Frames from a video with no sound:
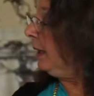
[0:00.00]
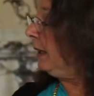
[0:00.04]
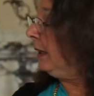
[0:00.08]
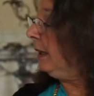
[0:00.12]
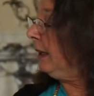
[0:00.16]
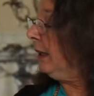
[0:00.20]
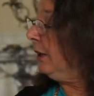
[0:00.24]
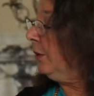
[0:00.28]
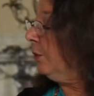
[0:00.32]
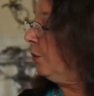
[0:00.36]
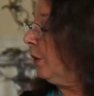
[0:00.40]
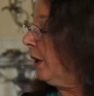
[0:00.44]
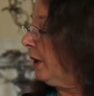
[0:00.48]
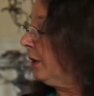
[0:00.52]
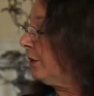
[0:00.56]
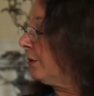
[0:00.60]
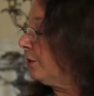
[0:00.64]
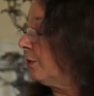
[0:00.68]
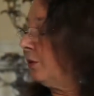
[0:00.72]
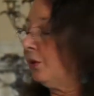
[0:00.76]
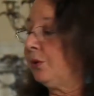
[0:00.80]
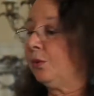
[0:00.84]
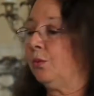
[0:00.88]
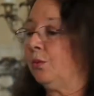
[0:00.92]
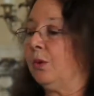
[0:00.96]
he
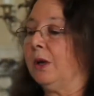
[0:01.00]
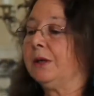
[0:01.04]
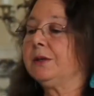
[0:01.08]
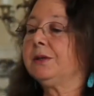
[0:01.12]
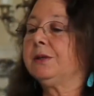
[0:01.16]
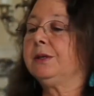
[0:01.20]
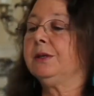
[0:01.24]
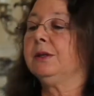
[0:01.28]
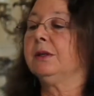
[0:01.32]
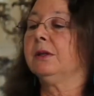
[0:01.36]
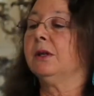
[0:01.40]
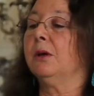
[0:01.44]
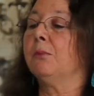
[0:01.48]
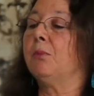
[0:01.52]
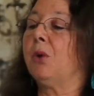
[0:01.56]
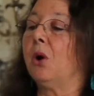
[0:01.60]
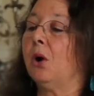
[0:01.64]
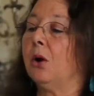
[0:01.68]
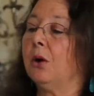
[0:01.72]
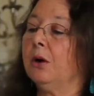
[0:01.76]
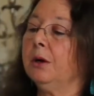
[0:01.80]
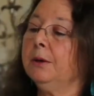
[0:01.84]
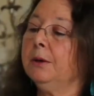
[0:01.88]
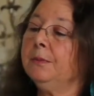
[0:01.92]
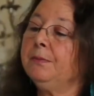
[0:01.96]
went with Weston
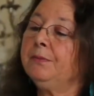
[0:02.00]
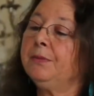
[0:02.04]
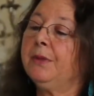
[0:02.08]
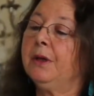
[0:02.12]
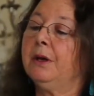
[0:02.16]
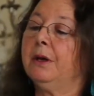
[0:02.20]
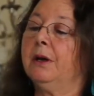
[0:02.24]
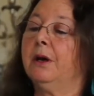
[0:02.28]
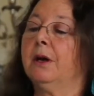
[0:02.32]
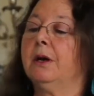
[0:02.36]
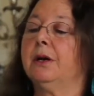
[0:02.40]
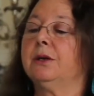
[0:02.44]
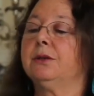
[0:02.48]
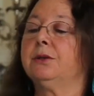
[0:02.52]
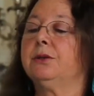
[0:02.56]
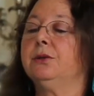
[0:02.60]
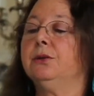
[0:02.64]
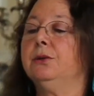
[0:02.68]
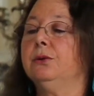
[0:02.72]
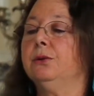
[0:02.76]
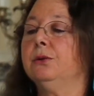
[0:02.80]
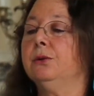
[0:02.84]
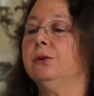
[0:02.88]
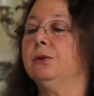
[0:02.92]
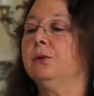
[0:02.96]
LaBarre
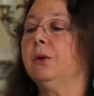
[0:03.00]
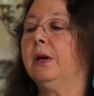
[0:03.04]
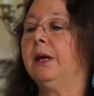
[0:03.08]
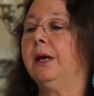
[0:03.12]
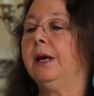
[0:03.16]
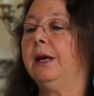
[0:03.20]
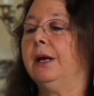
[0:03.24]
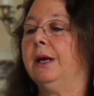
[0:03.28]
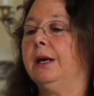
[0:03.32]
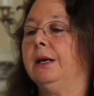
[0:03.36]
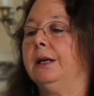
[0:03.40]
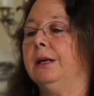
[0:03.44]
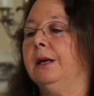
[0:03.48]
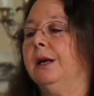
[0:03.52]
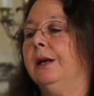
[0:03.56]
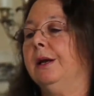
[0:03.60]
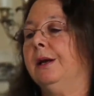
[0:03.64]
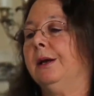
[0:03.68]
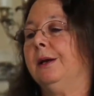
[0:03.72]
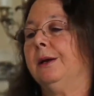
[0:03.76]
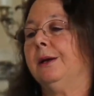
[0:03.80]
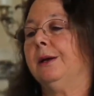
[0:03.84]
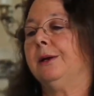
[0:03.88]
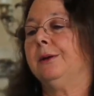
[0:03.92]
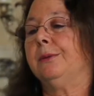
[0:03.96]
to a
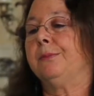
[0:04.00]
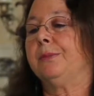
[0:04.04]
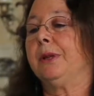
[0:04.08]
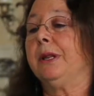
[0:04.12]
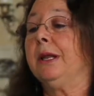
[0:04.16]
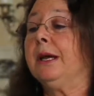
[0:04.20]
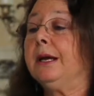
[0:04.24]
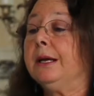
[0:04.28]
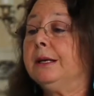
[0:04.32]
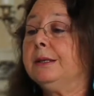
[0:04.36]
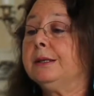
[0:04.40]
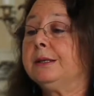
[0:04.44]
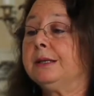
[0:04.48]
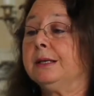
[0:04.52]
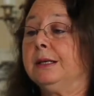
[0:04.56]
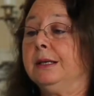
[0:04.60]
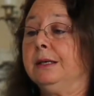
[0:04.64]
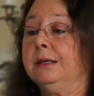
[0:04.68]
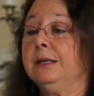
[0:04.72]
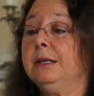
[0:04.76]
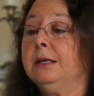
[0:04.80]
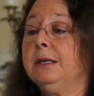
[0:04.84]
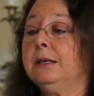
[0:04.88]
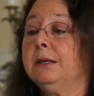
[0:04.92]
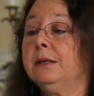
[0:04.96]
Plains
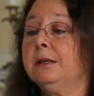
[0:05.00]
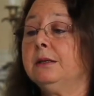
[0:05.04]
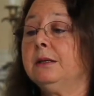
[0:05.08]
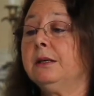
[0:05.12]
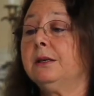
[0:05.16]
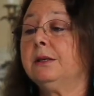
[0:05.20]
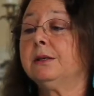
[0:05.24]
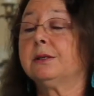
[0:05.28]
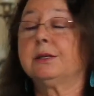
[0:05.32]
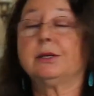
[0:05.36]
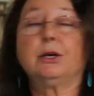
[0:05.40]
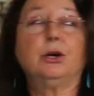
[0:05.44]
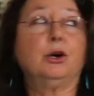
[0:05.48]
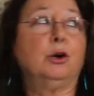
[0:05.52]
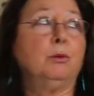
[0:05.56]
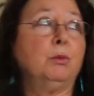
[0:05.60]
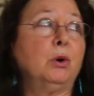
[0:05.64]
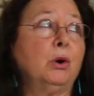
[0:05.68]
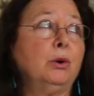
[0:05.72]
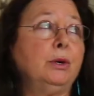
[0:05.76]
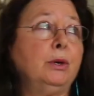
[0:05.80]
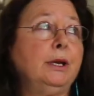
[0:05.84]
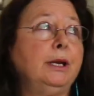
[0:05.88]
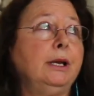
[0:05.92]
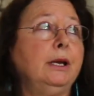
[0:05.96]
Indian
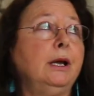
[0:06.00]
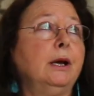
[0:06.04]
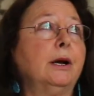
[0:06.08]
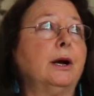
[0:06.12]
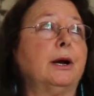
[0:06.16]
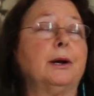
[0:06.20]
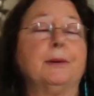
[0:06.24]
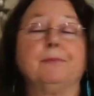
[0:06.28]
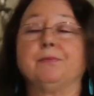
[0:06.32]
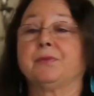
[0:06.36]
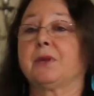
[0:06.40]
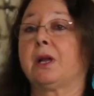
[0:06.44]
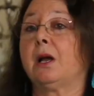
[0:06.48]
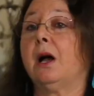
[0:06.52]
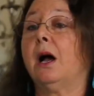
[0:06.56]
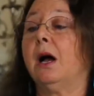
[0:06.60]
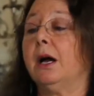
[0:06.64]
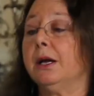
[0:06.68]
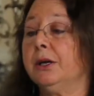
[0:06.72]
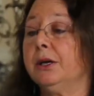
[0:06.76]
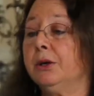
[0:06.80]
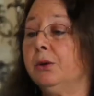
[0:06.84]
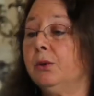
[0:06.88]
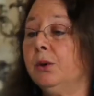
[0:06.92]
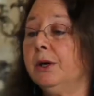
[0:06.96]
ceremony,
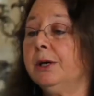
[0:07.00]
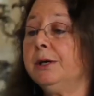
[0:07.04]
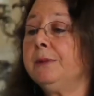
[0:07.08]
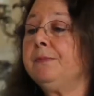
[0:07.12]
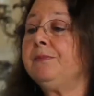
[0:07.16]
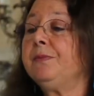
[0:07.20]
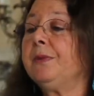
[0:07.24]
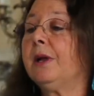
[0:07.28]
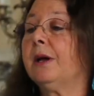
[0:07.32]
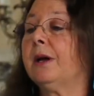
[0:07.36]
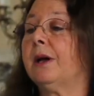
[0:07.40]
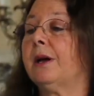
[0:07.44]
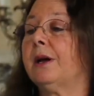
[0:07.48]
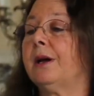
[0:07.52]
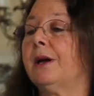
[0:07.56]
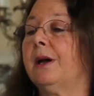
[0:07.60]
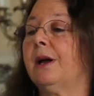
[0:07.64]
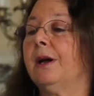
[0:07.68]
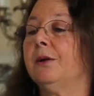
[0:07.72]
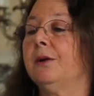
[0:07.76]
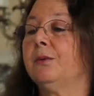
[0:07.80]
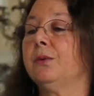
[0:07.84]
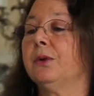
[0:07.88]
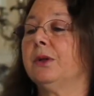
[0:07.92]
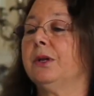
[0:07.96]
Kiowa.
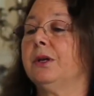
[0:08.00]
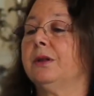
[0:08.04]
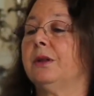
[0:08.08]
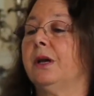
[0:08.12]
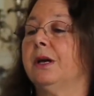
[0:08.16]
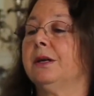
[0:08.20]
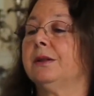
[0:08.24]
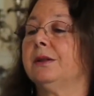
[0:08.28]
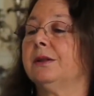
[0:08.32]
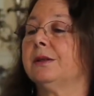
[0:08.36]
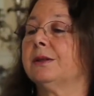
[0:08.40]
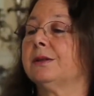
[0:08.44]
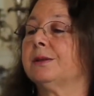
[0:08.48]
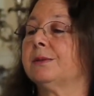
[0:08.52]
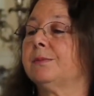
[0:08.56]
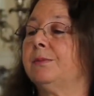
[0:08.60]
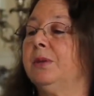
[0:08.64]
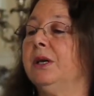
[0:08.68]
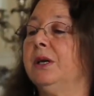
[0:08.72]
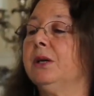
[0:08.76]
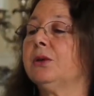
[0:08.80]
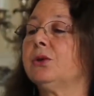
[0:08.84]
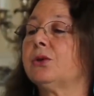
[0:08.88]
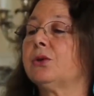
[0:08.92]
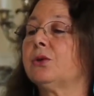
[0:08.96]
I really like this
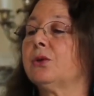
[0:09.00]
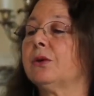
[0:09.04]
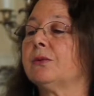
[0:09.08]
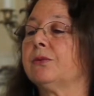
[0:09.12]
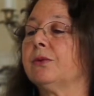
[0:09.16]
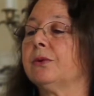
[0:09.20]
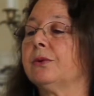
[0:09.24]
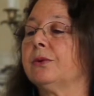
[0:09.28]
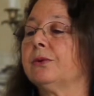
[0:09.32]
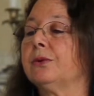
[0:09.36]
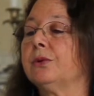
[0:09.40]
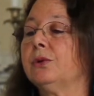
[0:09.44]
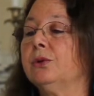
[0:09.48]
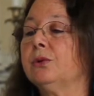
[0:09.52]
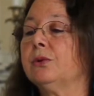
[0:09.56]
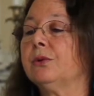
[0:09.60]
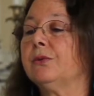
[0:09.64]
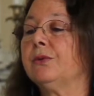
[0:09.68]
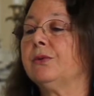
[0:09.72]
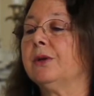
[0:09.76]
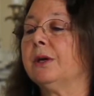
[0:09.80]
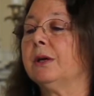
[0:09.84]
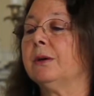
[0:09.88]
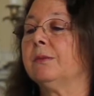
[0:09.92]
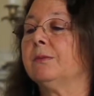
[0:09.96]
picture of the two
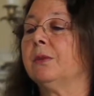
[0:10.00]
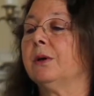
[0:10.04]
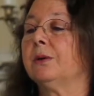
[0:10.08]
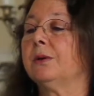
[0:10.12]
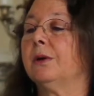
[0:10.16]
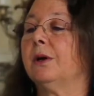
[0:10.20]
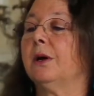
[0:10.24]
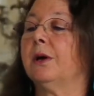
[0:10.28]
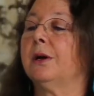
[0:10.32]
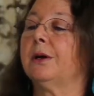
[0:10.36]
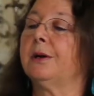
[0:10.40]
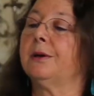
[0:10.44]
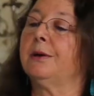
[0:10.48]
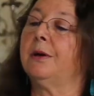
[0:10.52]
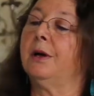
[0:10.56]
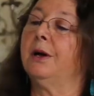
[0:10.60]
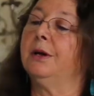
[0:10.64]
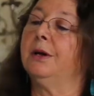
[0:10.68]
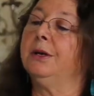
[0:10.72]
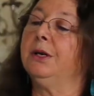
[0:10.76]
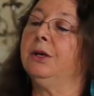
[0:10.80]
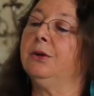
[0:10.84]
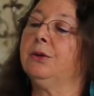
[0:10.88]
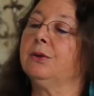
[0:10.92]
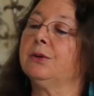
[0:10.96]
of them
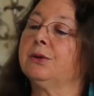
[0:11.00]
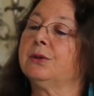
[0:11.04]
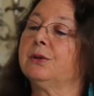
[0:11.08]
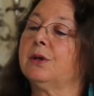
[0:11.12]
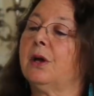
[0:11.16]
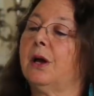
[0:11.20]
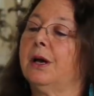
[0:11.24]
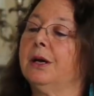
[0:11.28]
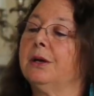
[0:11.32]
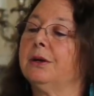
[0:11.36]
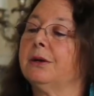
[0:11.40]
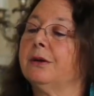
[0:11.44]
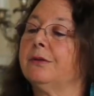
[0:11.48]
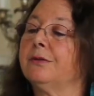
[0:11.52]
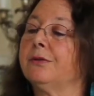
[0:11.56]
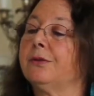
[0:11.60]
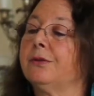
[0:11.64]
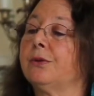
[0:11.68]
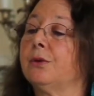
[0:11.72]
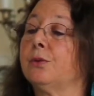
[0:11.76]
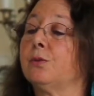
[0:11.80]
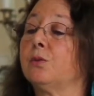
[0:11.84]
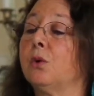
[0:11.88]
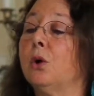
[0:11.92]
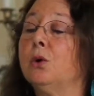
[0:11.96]
on either side
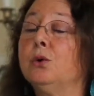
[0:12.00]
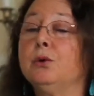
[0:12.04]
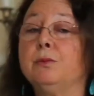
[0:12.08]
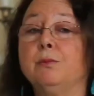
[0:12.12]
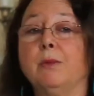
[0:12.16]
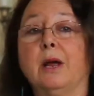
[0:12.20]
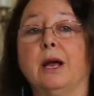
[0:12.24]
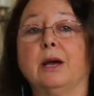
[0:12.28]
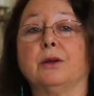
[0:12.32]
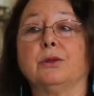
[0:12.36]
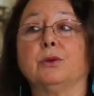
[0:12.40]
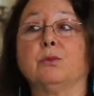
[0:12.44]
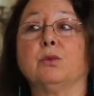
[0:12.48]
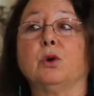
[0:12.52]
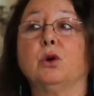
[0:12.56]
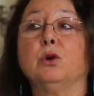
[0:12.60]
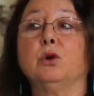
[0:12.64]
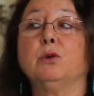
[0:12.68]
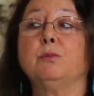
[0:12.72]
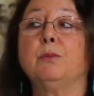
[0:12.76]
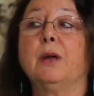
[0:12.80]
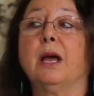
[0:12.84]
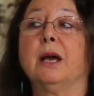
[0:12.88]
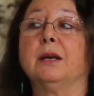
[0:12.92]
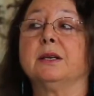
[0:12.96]
of the roadman. The
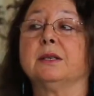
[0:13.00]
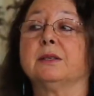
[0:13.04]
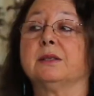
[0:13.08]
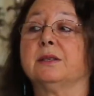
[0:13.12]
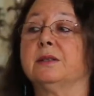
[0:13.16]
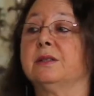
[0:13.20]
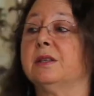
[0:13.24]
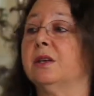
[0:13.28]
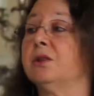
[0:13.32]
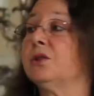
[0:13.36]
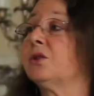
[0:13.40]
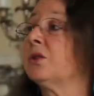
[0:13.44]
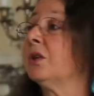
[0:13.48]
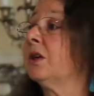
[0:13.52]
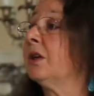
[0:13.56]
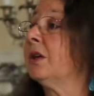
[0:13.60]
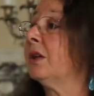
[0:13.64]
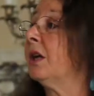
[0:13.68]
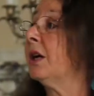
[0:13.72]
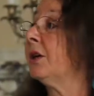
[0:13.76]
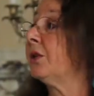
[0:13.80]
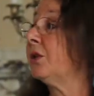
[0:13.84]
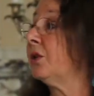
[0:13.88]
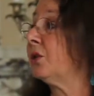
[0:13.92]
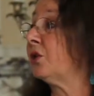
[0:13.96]
roadman is essentially
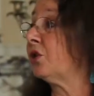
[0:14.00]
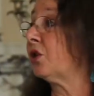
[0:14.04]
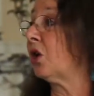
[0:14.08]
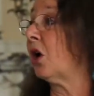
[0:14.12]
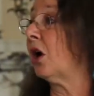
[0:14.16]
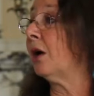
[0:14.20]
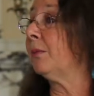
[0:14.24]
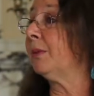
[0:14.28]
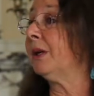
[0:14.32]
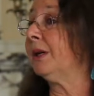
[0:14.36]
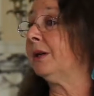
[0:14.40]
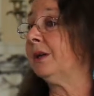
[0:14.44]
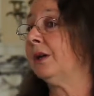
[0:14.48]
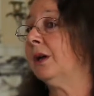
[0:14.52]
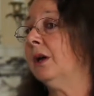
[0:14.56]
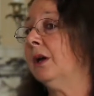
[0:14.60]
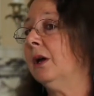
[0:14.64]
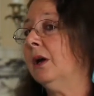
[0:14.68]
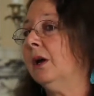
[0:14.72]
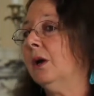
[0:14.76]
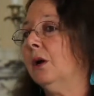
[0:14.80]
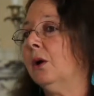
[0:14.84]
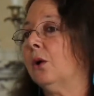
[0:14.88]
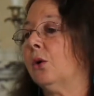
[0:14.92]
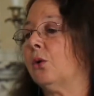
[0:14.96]
like the shaman
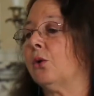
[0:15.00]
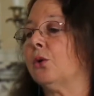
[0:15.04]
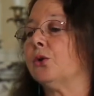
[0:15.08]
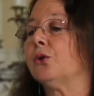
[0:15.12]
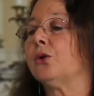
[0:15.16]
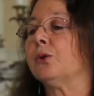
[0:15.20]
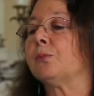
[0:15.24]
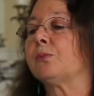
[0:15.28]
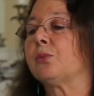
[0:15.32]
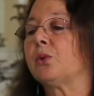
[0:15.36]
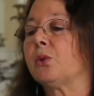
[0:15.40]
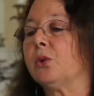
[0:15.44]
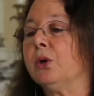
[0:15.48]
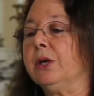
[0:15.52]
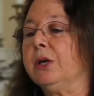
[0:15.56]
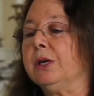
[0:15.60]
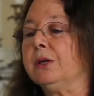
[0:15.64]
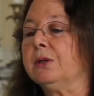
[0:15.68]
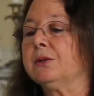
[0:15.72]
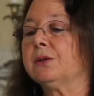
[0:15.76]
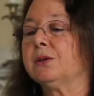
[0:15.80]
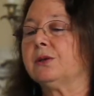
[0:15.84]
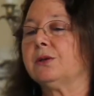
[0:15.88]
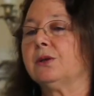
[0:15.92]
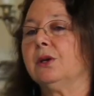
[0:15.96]
or the
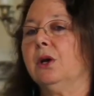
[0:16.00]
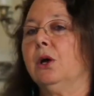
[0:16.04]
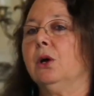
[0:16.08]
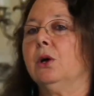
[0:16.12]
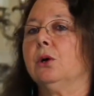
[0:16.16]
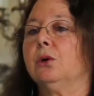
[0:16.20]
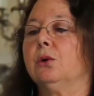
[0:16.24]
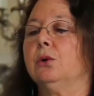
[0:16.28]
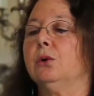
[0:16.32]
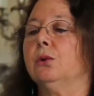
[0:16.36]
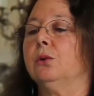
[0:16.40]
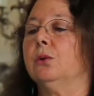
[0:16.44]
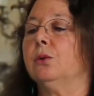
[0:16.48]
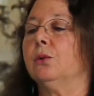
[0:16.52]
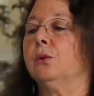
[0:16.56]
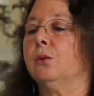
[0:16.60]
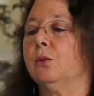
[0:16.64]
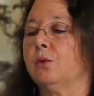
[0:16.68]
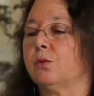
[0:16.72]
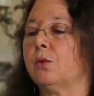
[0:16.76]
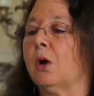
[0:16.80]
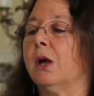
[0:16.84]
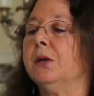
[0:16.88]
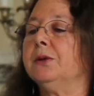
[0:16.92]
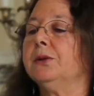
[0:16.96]
priest who
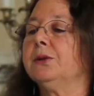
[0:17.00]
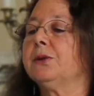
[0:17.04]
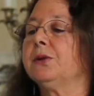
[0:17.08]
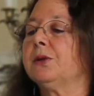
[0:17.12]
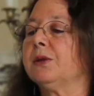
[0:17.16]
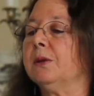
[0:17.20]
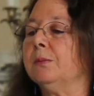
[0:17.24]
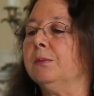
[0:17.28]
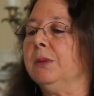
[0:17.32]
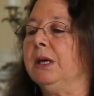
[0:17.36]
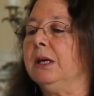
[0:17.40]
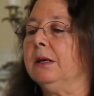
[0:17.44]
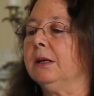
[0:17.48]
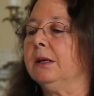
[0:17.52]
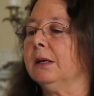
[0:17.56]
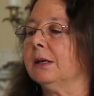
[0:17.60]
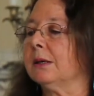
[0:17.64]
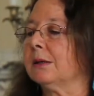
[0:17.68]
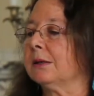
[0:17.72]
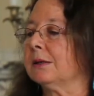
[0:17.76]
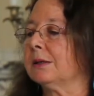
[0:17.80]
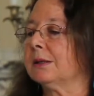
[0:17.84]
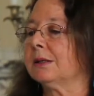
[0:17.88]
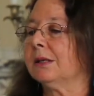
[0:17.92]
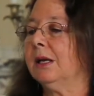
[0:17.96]
runs the
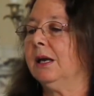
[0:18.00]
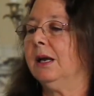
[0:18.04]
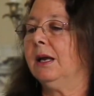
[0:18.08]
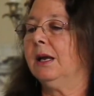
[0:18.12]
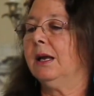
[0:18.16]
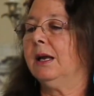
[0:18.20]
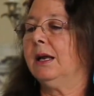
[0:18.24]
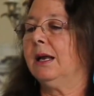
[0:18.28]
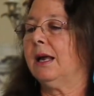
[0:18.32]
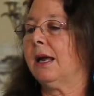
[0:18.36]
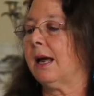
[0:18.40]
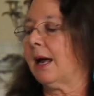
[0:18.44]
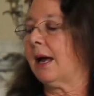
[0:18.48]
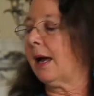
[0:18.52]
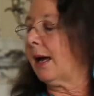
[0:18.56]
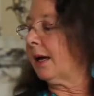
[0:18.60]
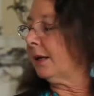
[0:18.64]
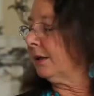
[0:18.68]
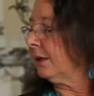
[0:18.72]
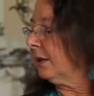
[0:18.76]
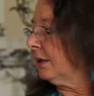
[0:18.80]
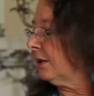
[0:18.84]
meetings. And